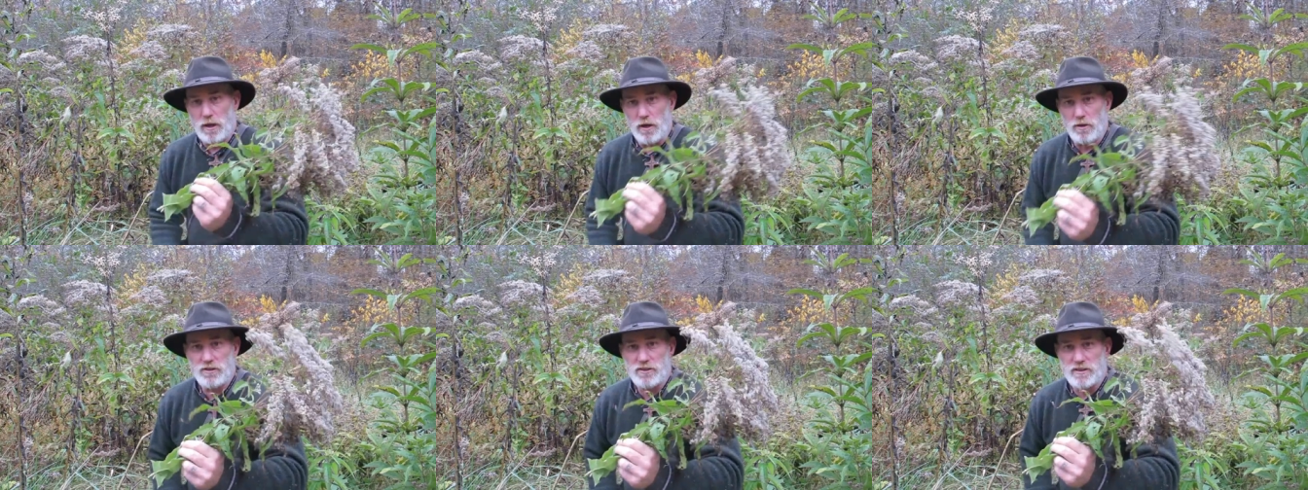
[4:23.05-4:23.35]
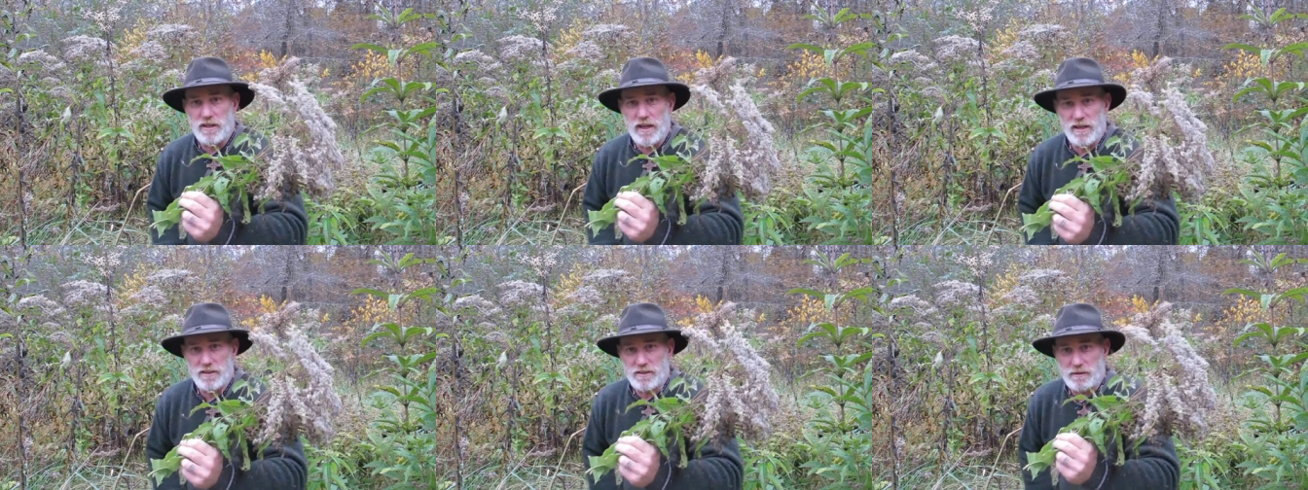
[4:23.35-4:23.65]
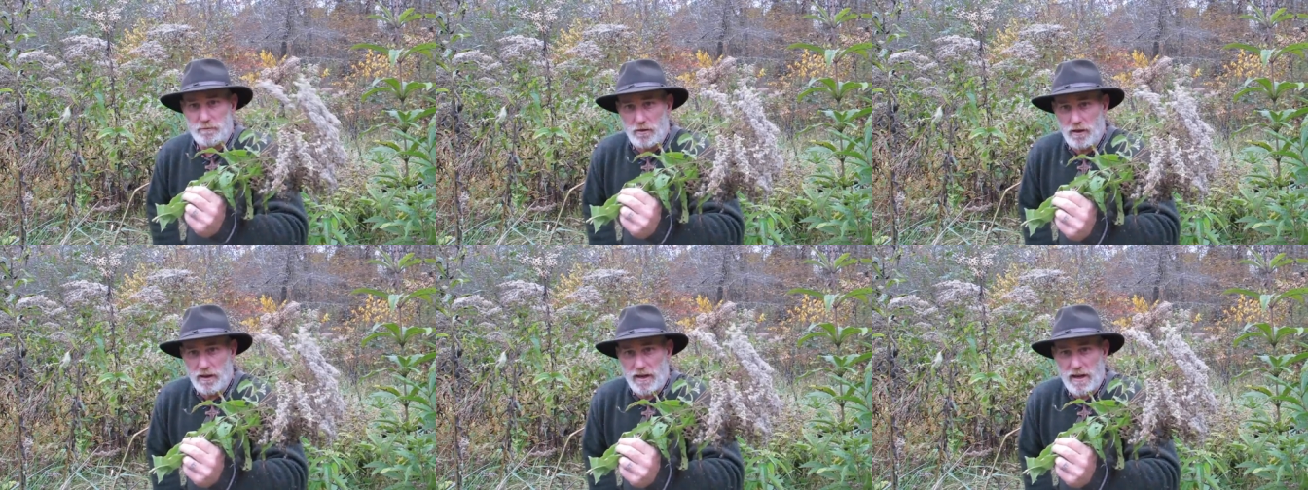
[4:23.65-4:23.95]
bone set is
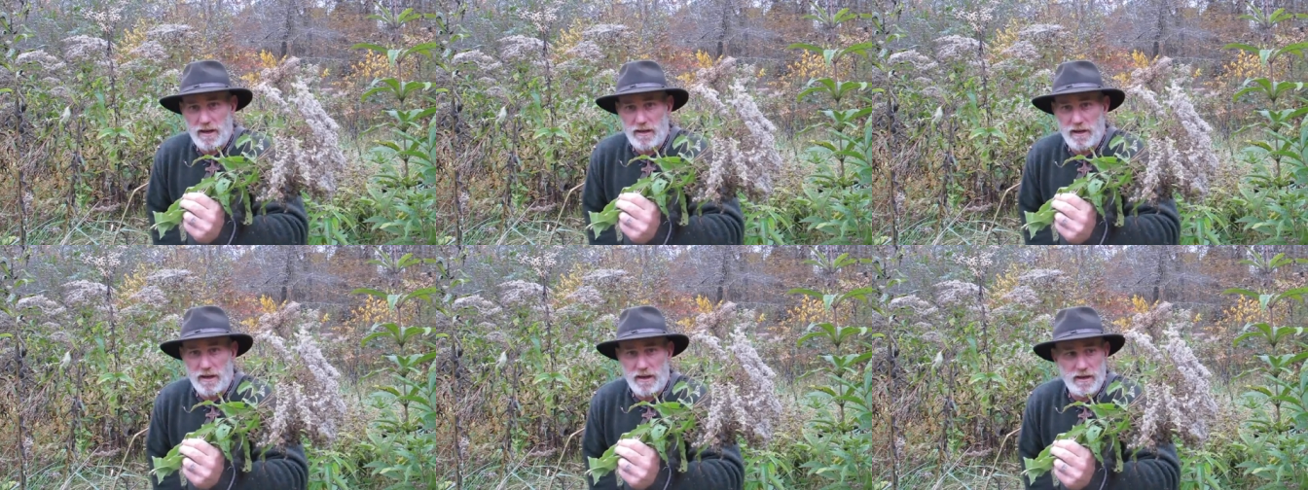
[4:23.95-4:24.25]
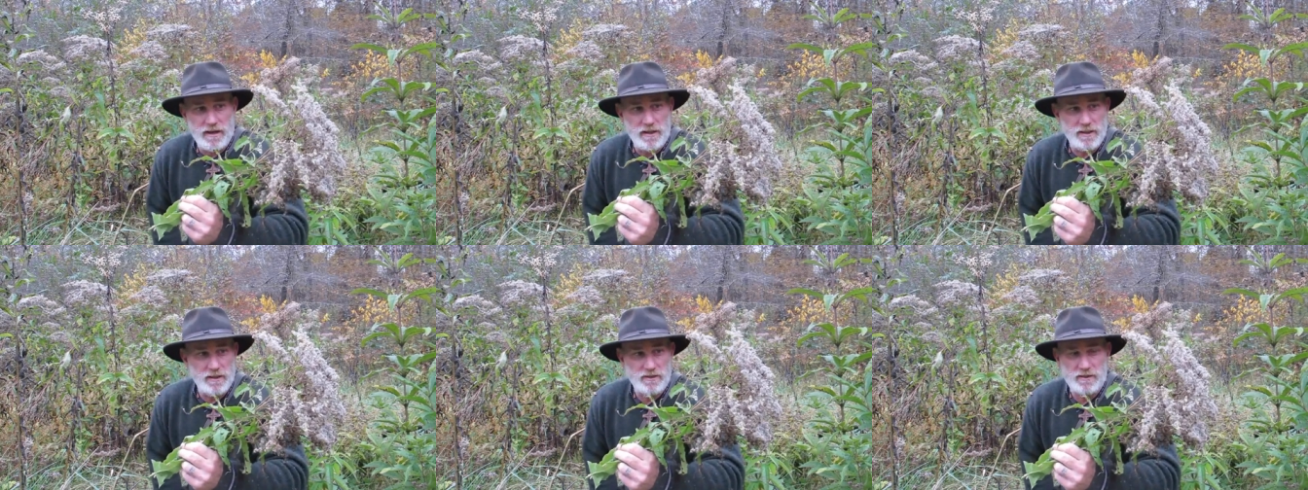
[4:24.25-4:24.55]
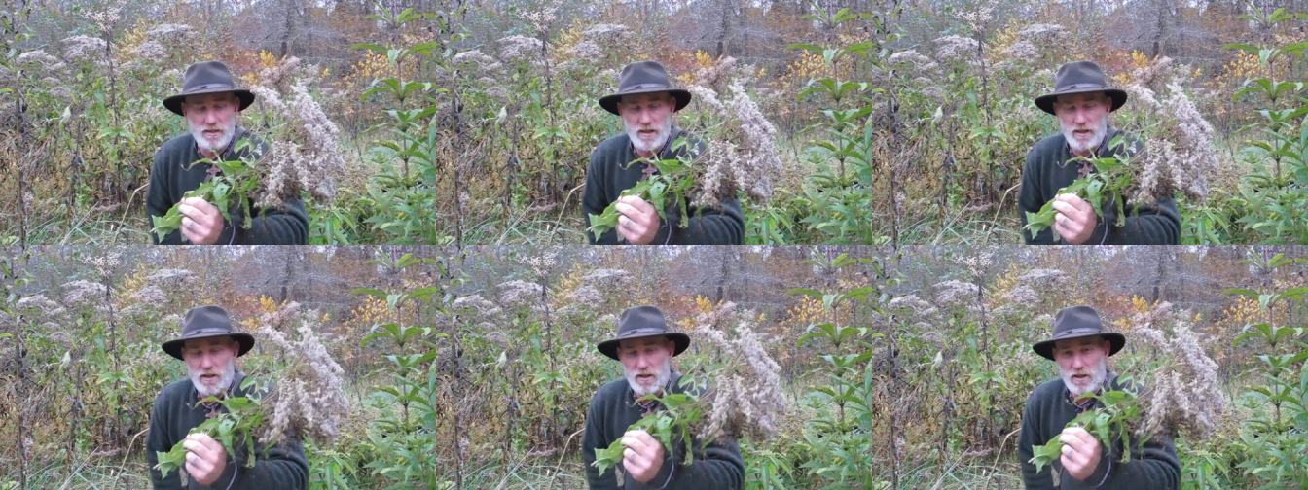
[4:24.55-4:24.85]
a plant that
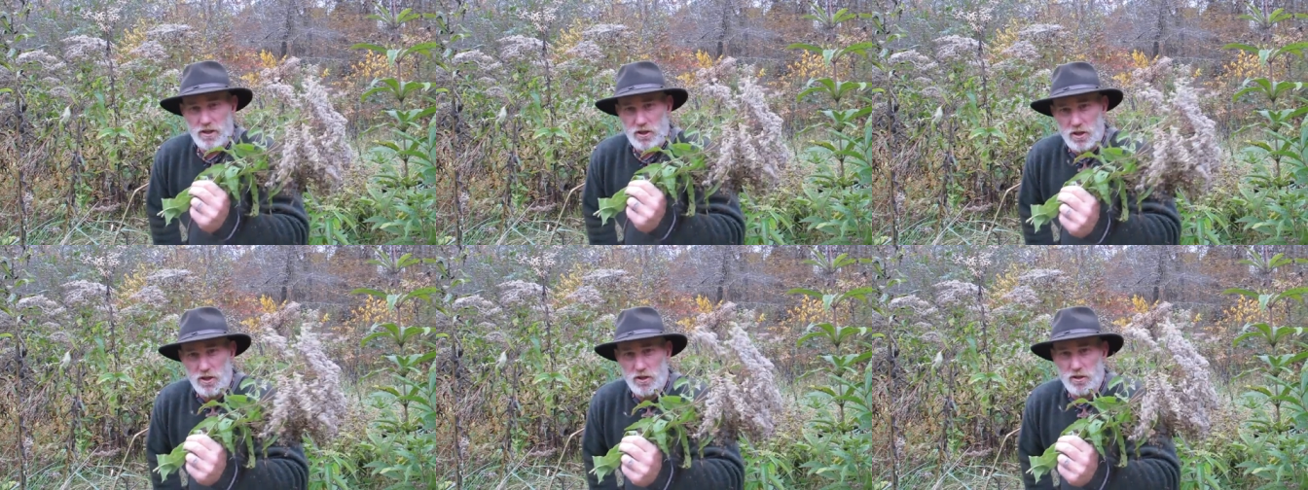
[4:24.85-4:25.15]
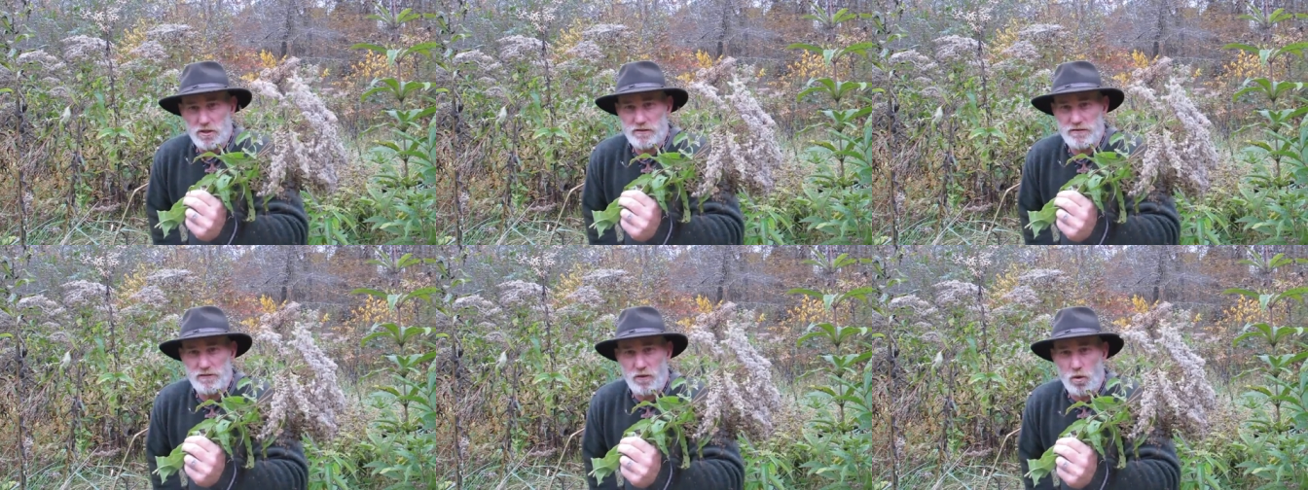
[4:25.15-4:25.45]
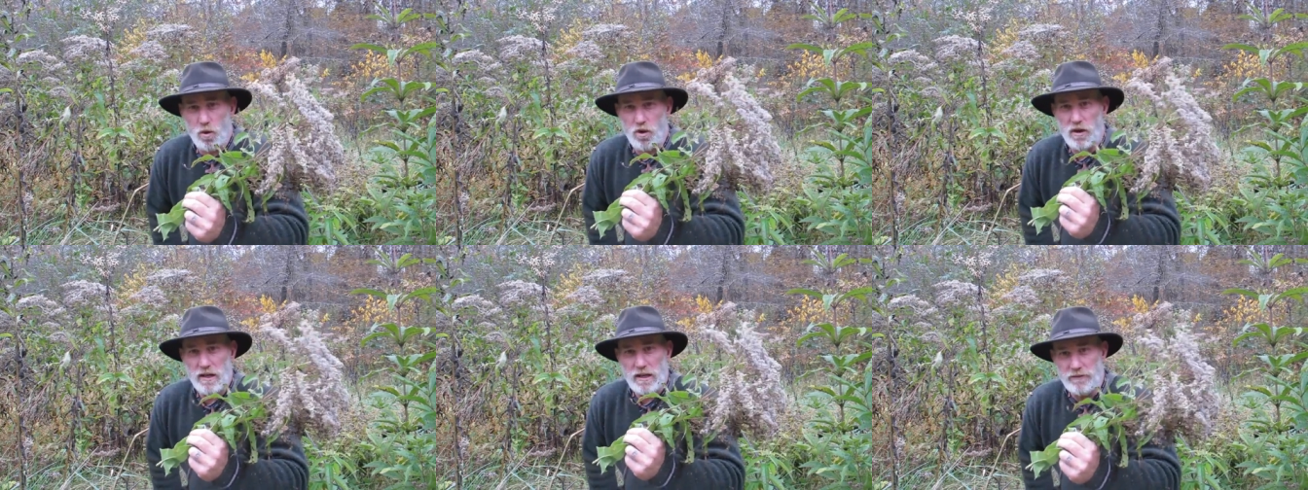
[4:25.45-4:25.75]
is used
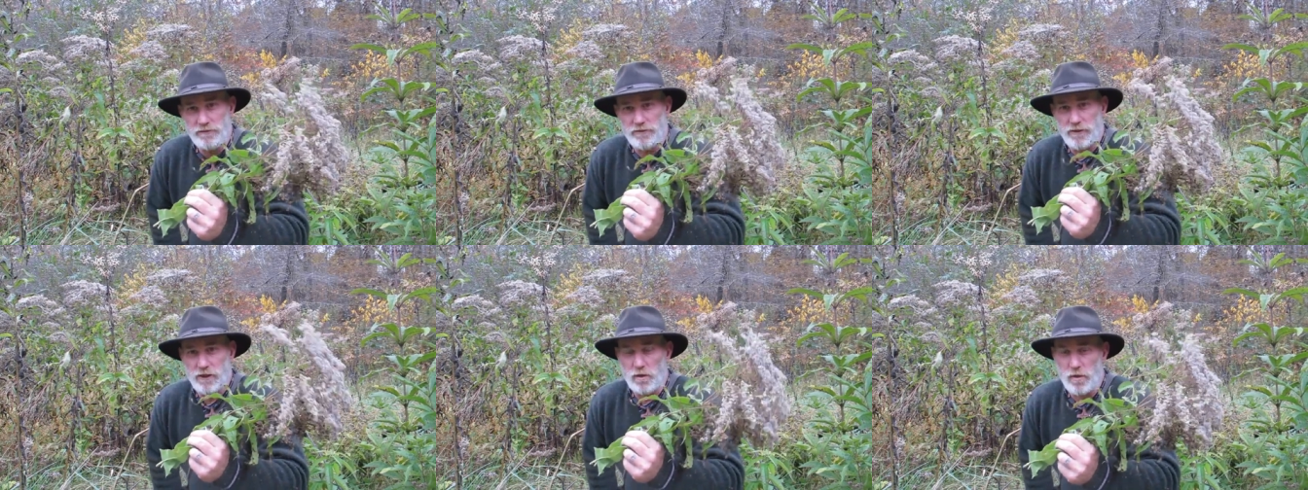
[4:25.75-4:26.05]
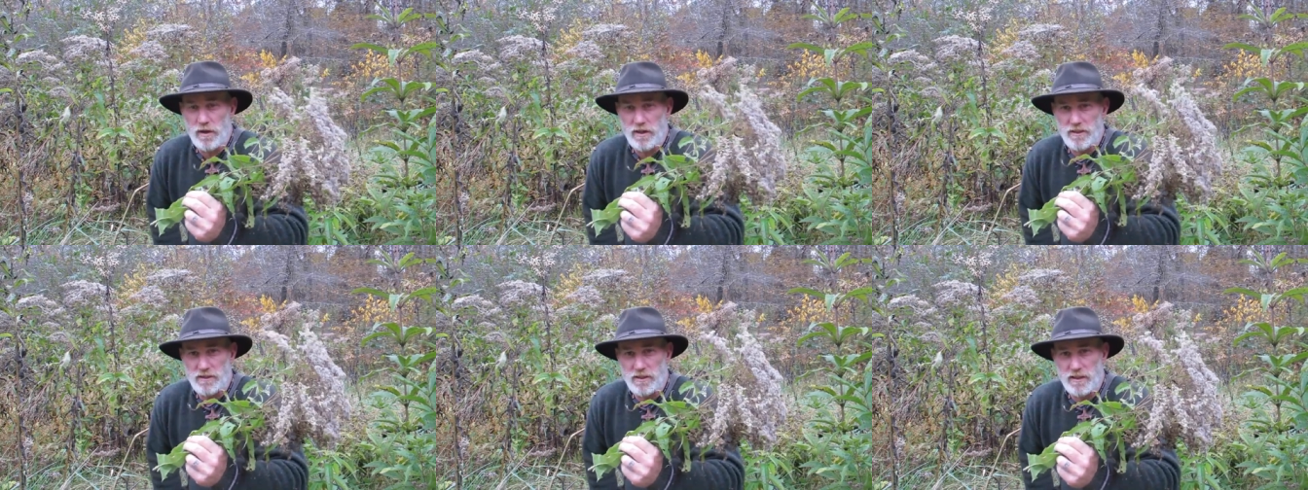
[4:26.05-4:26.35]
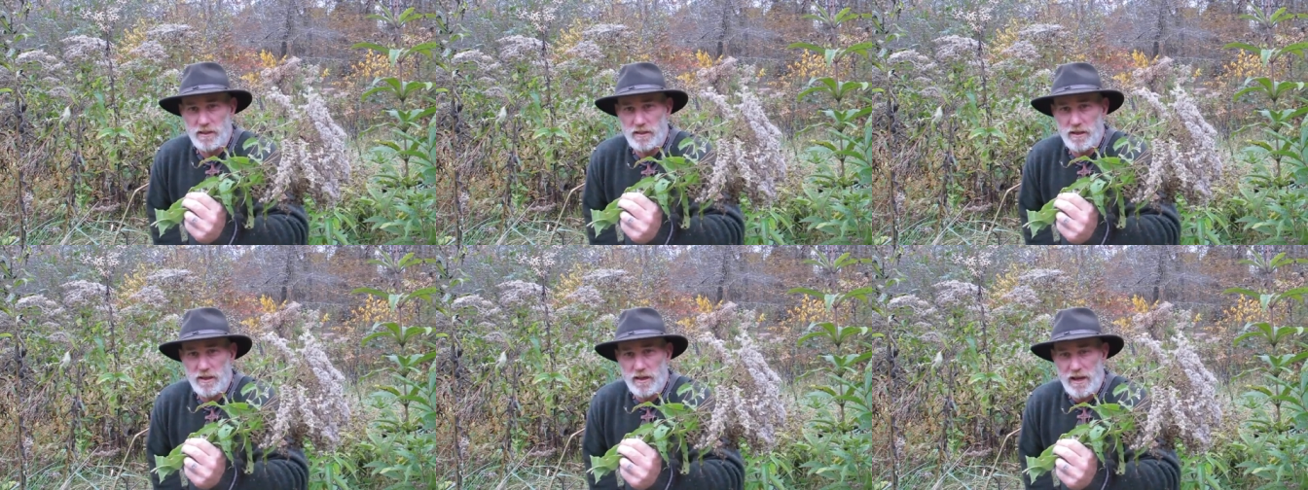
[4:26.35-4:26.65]
for
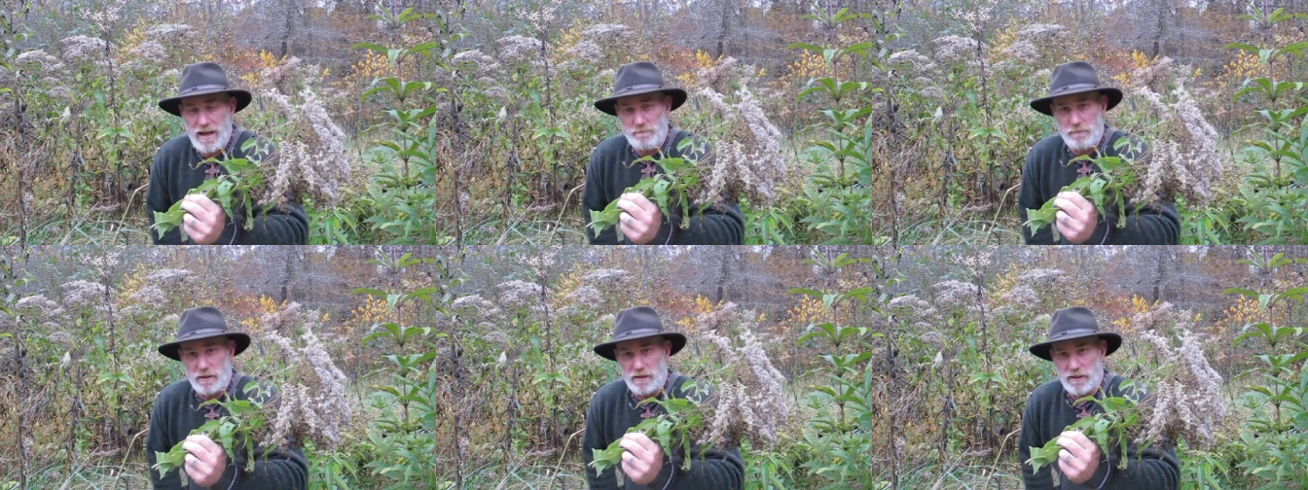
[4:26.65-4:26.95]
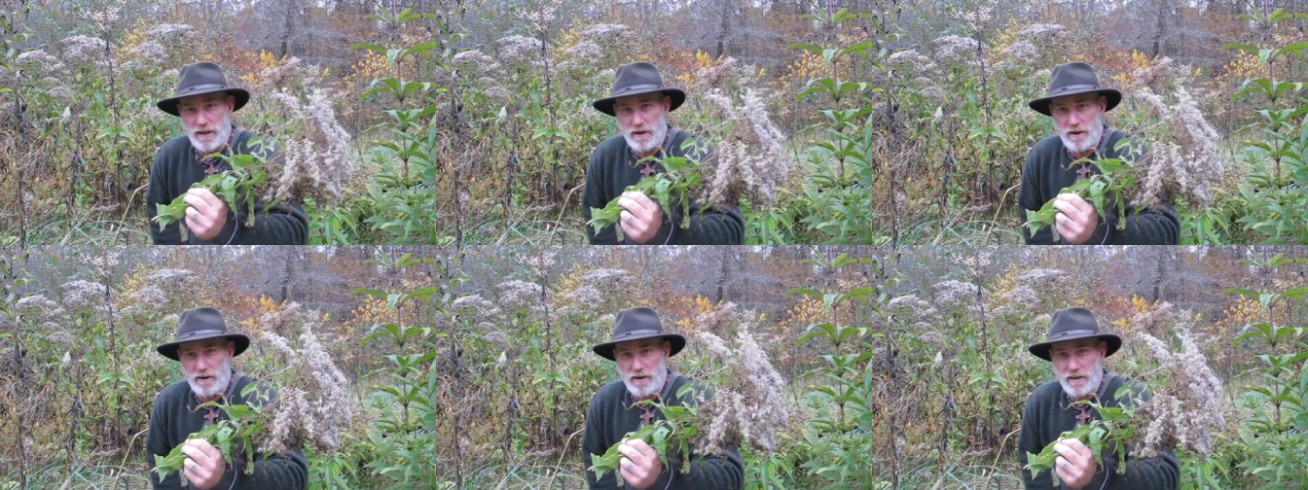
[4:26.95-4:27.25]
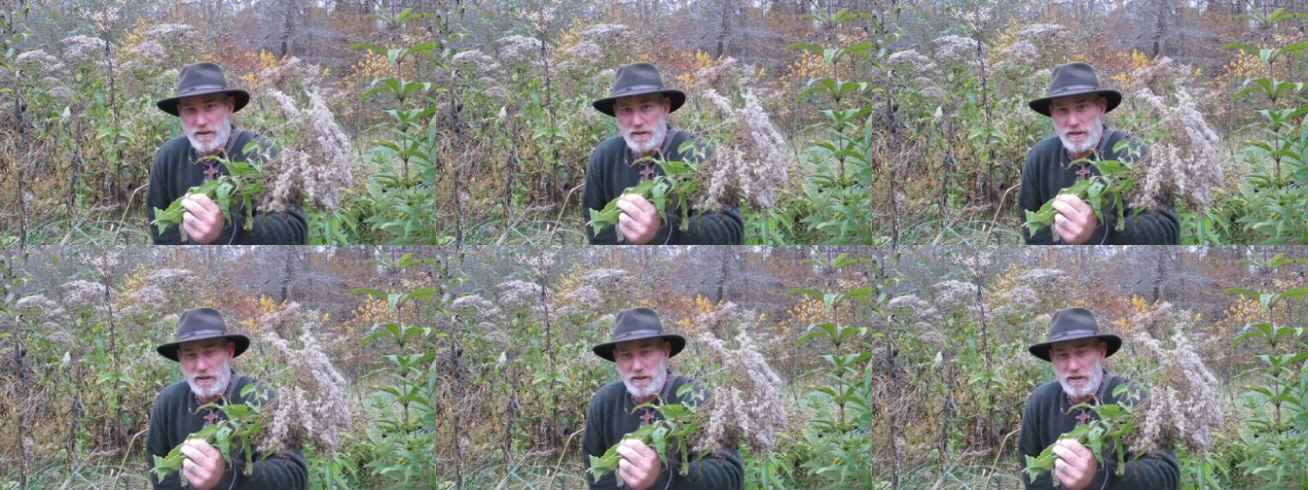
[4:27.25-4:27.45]
influenza and malaria.